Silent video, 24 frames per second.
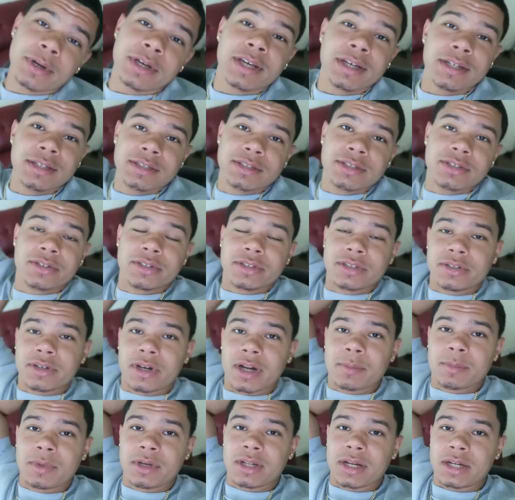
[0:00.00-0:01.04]
what can you do? You know
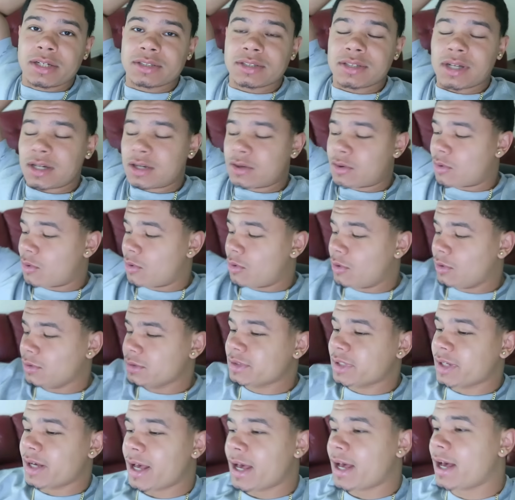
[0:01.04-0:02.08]
what I mean? I just gotta
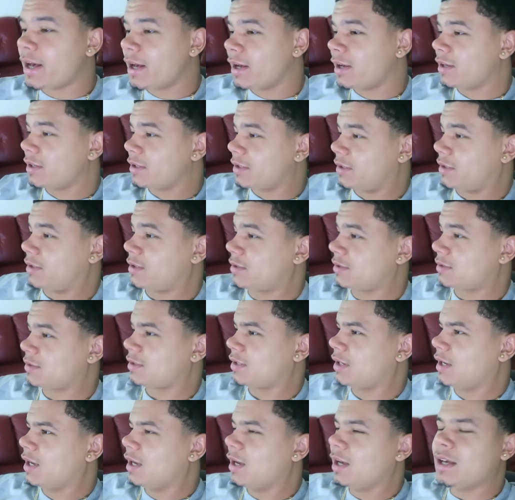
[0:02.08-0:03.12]
hold the L.
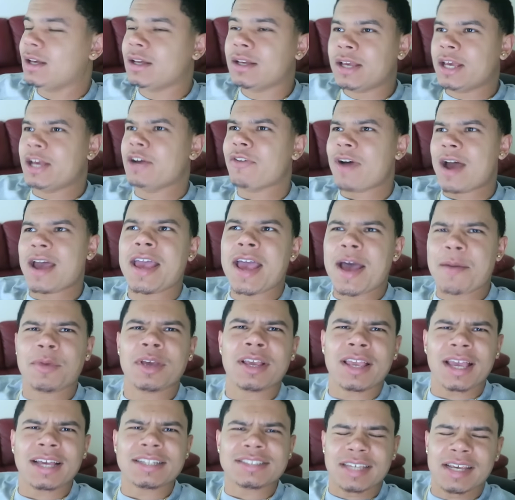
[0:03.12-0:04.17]
Here I am
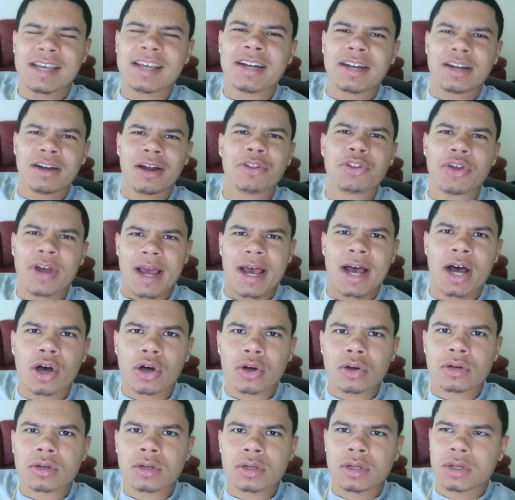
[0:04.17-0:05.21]
again taking another
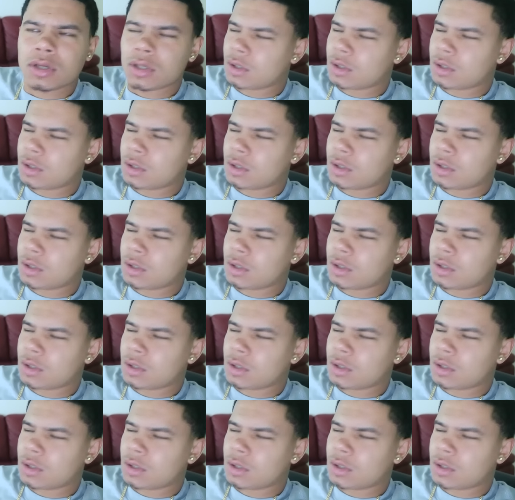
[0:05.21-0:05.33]
L.